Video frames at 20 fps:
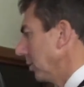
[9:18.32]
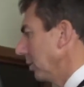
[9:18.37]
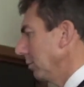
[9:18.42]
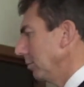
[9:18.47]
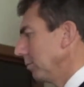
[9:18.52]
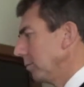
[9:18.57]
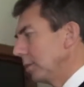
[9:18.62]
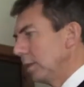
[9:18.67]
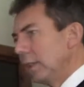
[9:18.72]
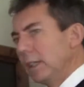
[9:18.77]

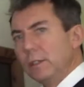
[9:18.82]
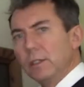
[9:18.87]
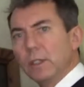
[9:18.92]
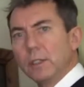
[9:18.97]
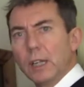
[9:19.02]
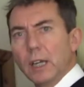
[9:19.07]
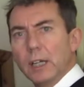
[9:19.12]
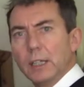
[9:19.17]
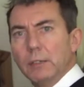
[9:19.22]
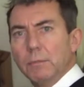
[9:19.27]
them in the
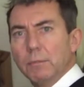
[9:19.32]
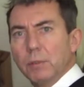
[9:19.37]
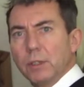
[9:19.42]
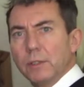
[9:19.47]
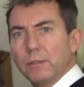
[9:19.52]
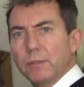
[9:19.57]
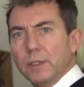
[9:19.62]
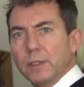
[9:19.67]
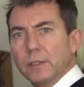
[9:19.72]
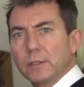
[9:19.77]
daily
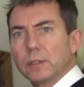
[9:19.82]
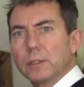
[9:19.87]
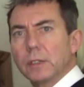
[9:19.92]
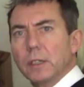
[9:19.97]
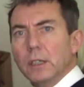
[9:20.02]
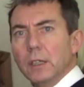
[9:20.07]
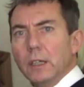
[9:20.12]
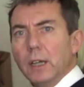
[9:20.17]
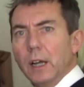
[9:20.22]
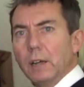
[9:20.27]
briefings
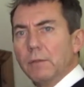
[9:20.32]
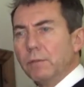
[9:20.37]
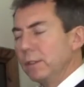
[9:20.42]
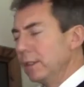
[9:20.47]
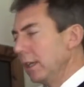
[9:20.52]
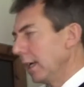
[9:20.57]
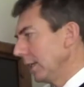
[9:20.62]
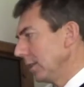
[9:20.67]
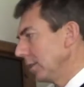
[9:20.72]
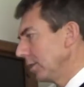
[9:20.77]
every
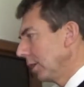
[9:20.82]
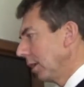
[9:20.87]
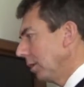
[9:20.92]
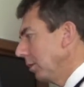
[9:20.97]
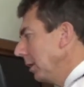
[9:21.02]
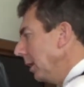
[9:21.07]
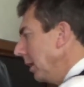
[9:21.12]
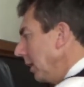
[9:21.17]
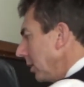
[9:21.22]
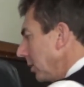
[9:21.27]
day.
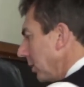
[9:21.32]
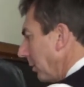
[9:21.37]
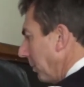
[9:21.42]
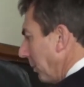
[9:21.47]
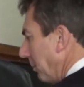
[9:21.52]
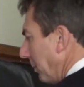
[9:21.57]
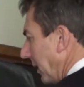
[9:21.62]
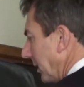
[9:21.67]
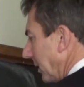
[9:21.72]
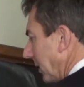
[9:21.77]

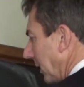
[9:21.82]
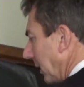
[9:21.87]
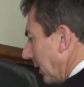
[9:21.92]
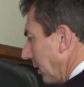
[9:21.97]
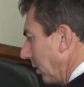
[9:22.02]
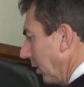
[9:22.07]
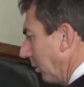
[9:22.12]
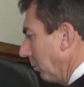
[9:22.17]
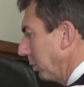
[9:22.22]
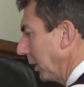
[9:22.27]
But basically,
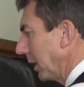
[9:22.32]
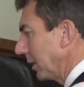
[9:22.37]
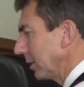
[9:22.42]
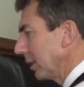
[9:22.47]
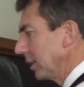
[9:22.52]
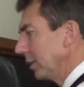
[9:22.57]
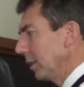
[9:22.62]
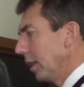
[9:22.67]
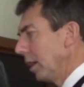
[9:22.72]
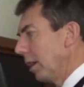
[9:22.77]

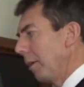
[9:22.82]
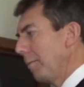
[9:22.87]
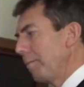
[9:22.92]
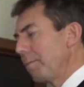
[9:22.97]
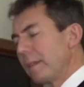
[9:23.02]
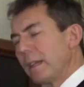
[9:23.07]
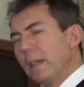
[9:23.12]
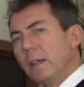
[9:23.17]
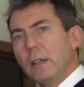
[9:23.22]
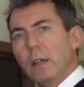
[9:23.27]
complexes are
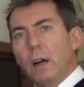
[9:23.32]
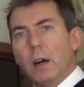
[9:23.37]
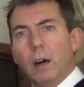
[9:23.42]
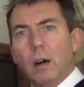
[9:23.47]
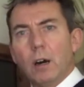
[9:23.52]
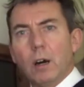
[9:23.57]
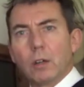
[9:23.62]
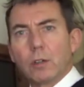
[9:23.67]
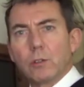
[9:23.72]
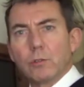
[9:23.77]

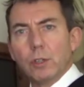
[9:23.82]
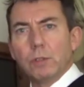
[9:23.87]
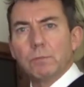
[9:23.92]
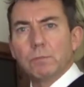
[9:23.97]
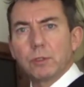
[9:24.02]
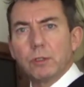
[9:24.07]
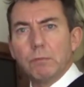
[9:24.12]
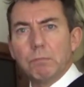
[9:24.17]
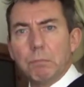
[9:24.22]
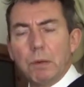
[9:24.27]

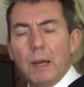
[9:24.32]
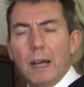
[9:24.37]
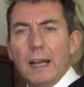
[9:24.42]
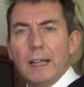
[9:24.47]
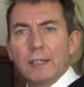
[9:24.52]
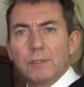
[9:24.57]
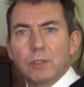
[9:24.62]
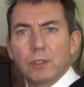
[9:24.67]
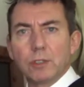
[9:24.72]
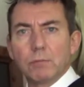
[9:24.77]
groups of
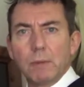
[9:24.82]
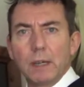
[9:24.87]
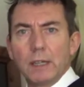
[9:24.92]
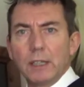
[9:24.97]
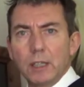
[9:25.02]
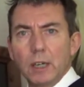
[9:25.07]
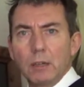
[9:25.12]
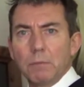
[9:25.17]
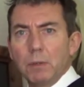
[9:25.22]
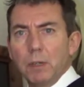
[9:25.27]
pairs that
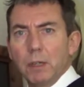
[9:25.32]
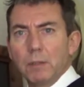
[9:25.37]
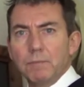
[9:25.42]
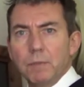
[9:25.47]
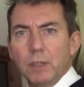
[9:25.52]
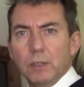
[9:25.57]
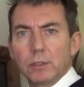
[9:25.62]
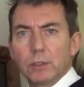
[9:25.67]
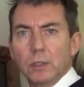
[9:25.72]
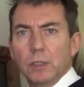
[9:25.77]
make up
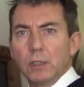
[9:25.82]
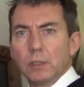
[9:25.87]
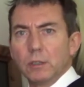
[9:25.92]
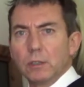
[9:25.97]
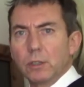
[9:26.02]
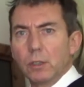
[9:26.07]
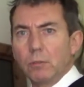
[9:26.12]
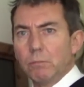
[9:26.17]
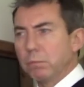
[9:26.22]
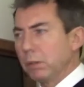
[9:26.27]
a certain
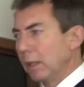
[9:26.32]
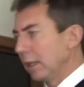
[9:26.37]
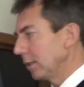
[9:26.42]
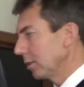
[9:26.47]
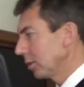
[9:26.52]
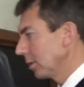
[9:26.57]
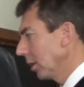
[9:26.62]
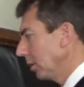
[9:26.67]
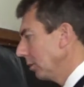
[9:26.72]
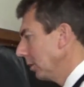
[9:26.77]

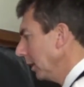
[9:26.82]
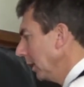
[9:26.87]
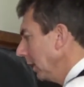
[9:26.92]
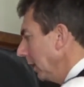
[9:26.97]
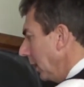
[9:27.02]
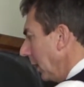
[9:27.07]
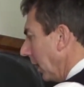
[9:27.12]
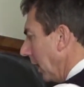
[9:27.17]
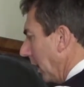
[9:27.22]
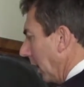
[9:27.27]
complex. So
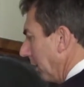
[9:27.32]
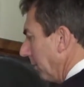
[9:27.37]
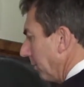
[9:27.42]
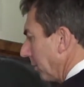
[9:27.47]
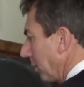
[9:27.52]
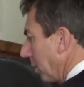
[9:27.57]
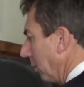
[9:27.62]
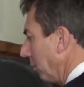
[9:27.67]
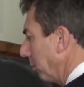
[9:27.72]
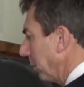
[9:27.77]

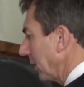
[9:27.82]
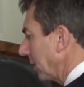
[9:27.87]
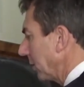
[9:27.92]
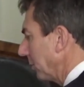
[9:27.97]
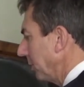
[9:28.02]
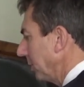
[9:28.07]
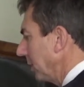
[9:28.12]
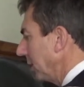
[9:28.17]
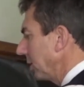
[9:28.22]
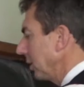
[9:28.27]
complex
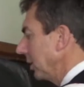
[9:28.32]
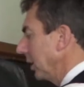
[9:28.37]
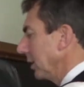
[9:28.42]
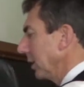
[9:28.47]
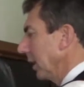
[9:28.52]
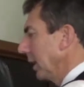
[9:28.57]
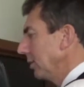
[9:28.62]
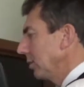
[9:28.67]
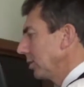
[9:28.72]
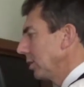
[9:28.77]
positioning
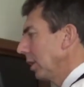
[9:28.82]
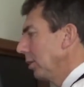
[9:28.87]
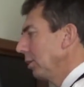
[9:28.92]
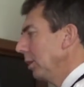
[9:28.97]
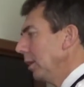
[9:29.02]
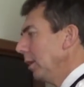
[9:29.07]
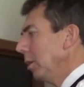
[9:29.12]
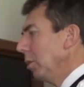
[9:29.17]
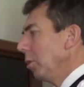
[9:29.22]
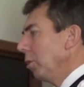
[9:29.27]
then.
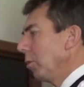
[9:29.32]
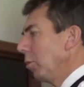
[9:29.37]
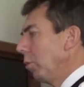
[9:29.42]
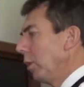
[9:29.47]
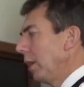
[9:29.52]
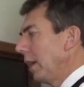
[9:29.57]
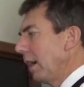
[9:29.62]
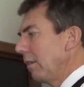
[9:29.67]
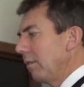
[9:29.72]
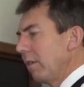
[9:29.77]
So
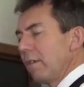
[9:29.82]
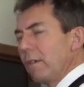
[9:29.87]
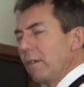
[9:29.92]
we have